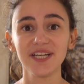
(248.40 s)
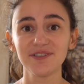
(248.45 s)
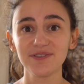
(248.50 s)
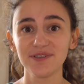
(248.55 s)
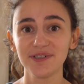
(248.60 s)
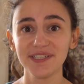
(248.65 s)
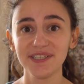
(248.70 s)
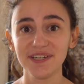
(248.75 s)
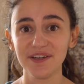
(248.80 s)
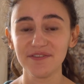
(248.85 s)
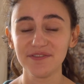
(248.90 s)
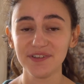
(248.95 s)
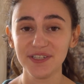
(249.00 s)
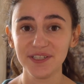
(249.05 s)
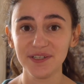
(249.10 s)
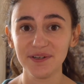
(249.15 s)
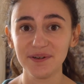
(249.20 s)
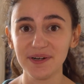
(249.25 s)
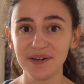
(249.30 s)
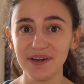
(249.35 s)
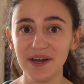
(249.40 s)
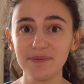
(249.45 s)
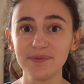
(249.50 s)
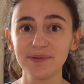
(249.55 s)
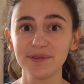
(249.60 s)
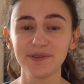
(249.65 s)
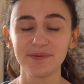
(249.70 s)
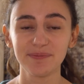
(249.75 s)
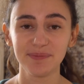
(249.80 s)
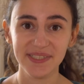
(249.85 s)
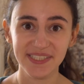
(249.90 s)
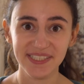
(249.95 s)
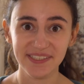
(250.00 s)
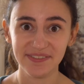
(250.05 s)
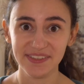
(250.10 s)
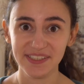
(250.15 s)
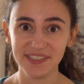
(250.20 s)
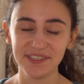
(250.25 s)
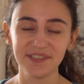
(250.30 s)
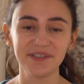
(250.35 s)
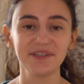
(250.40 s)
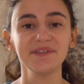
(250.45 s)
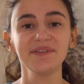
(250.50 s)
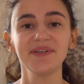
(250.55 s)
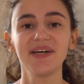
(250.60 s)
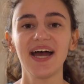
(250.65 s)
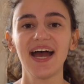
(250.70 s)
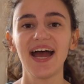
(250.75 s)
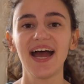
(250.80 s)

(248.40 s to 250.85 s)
I joined a video club called Midi Video,